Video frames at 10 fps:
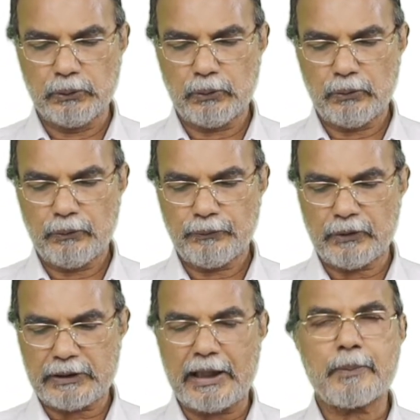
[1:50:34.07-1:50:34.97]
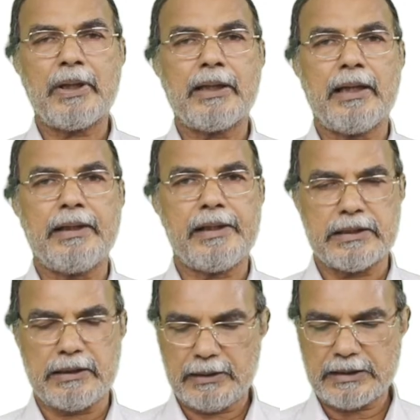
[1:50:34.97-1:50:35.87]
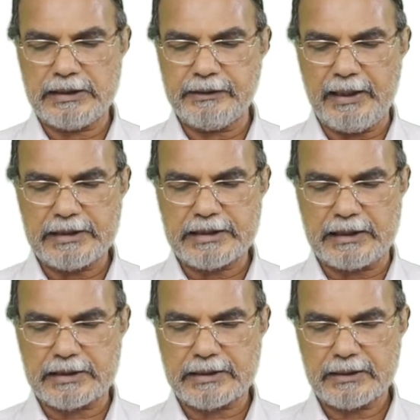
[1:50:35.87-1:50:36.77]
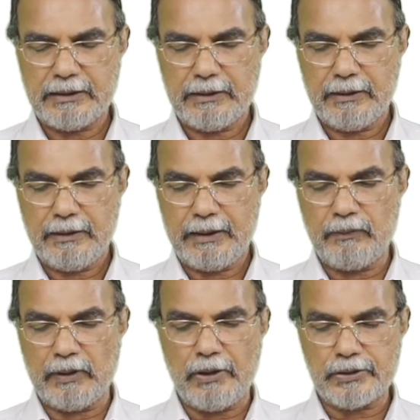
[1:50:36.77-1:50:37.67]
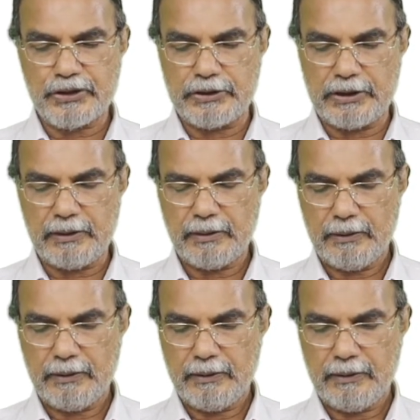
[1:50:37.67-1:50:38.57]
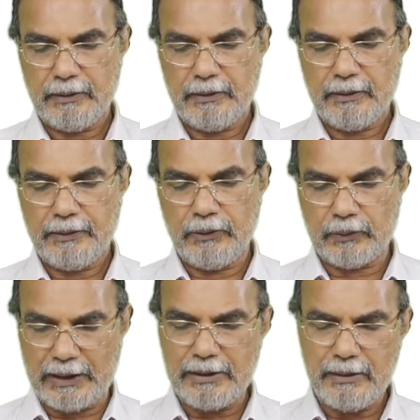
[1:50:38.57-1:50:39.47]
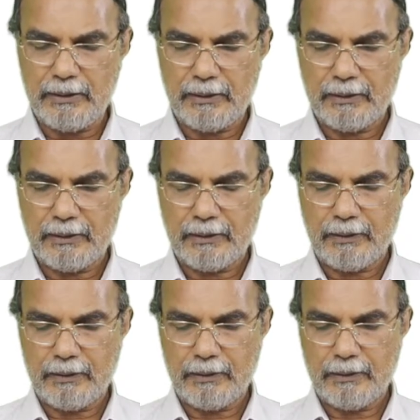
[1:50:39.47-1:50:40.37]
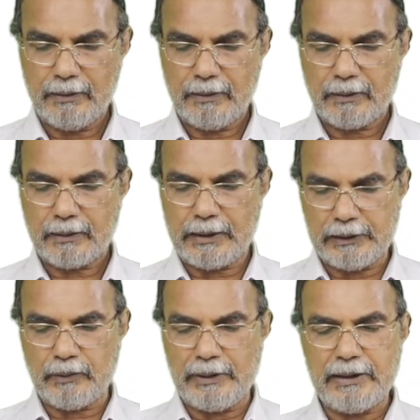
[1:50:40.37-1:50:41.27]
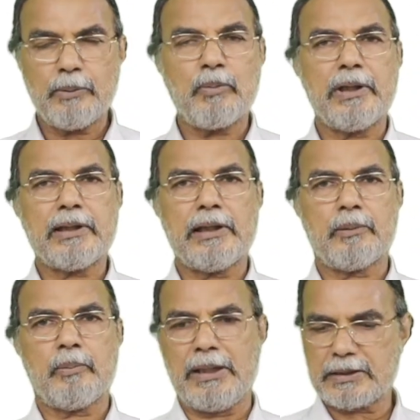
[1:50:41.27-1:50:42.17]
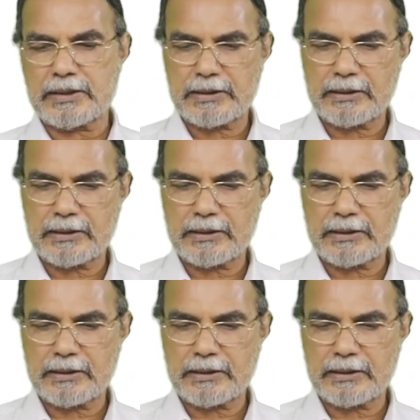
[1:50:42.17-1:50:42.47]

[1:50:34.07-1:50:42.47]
for carbon and hydrogen, C3H6 and 1 oxygen, you can calculate the molecular mass